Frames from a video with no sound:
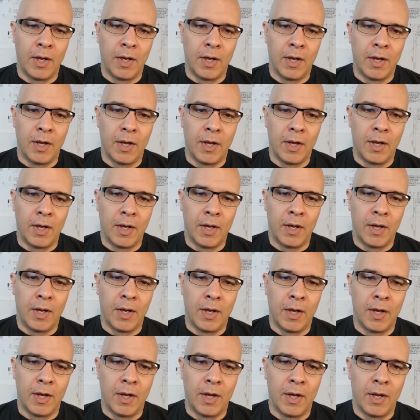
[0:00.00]
so I think
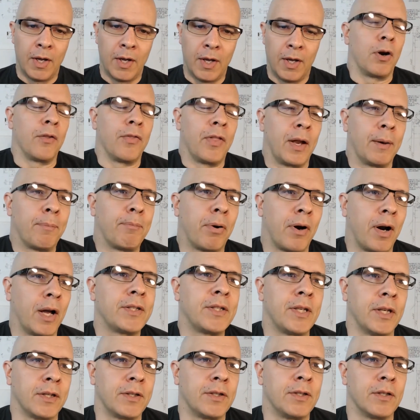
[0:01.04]
the toughest part of that
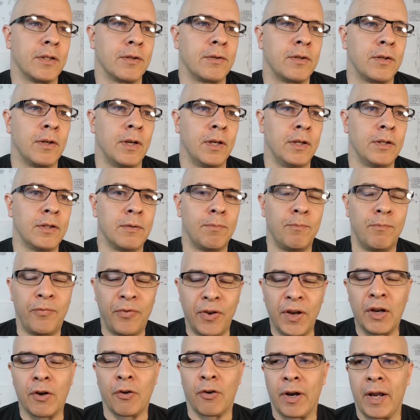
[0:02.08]
process is
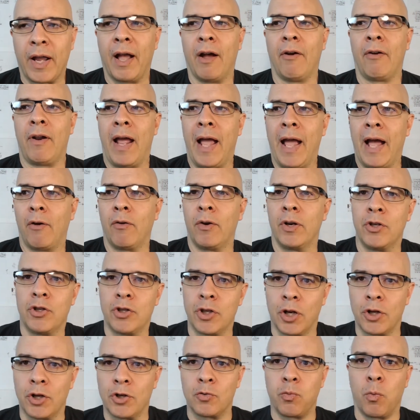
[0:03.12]
figuring out how to
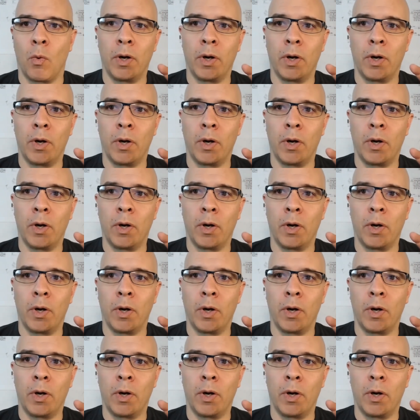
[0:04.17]
judge